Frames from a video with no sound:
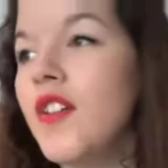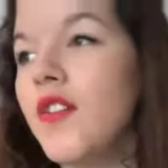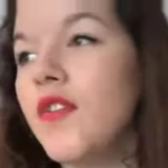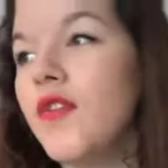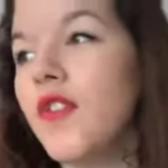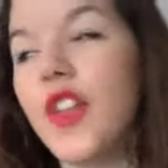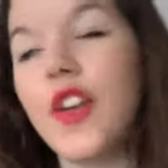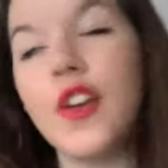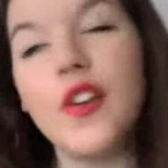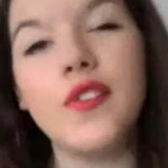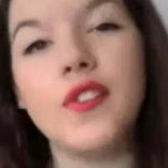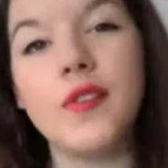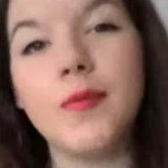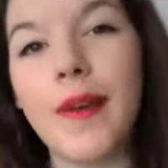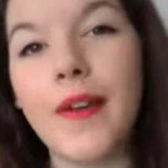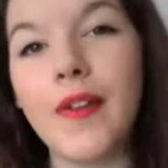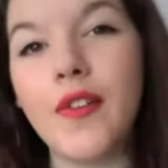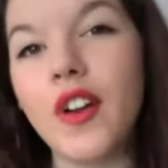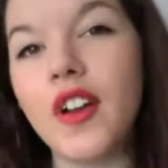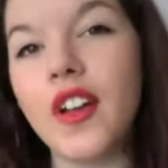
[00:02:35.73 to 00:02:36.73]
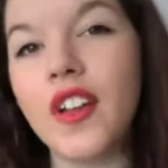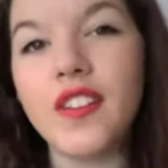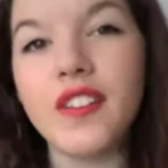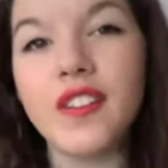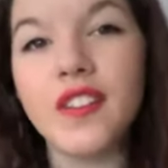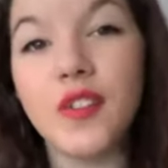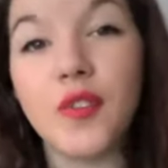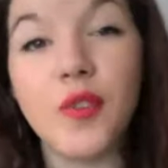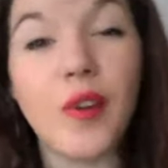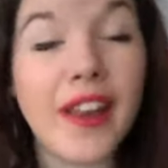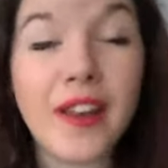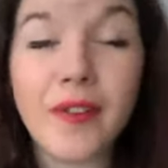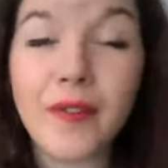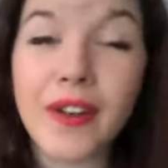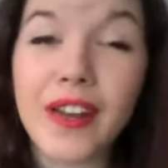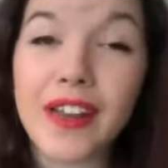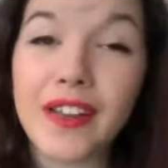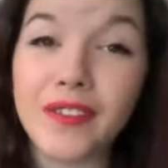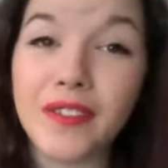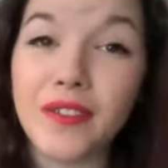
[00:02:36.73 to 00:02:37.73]
For those Americans or
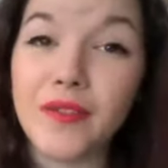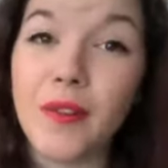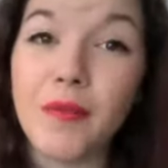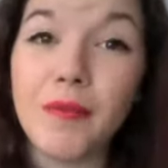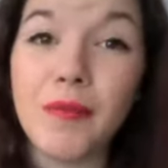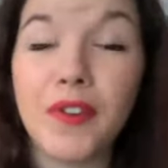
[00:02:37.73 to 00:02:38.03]
anyone else from